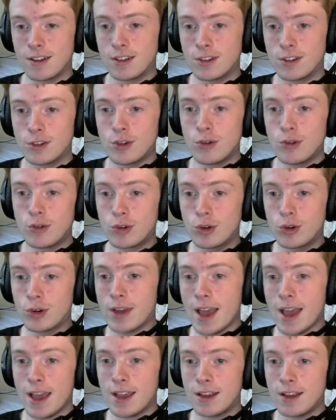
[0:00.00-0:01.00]
to
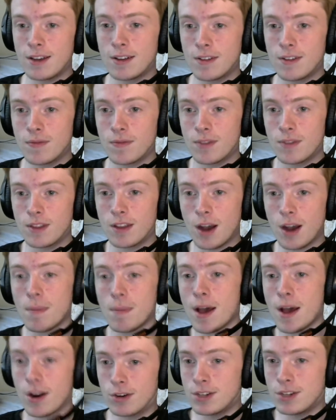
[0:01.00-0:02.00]
create a
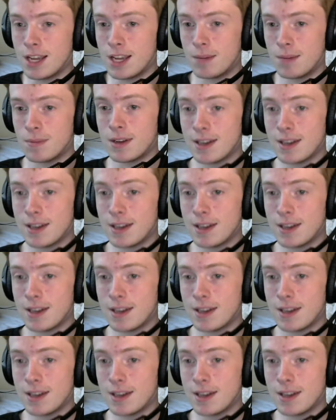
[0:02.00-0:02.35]
better team.